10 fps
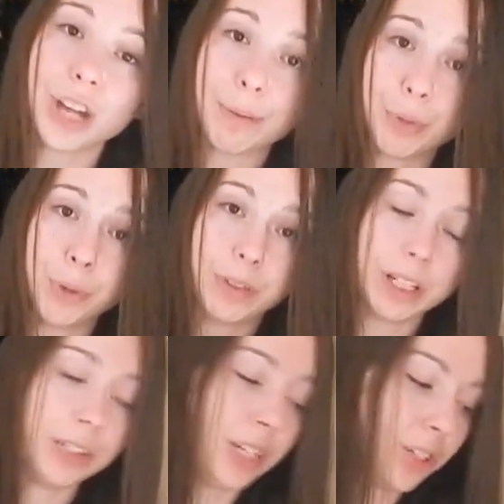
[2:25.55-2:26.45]
shampoo and
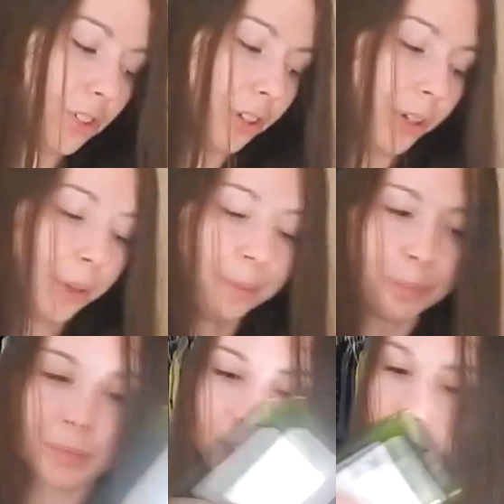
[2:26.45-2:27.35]
conditioner.
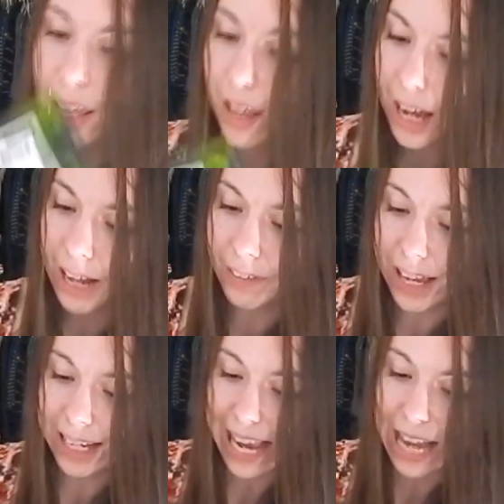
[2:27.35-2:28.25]
I
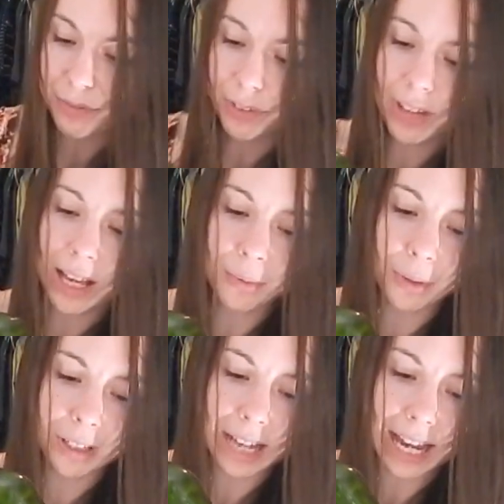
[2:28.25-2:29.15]
like Avalon
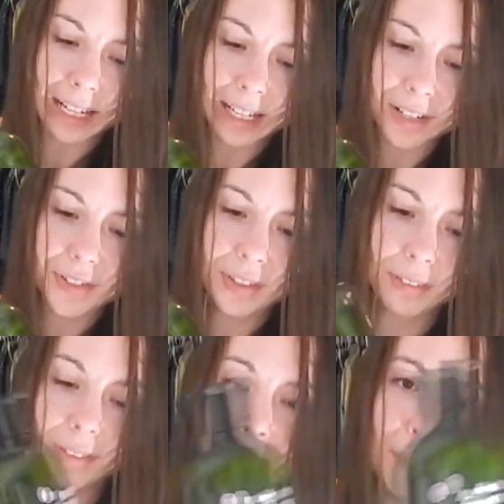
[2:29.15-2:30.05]

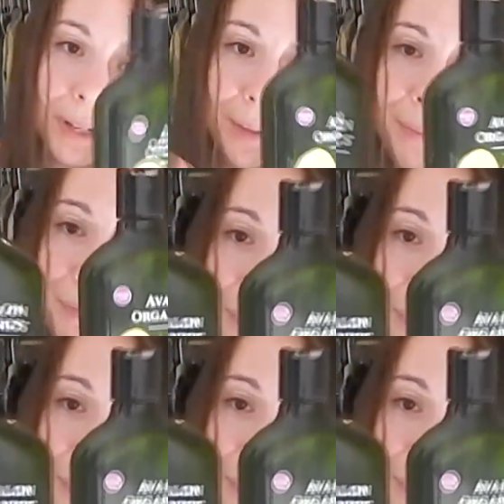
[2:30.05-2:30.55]
Organics Lemon.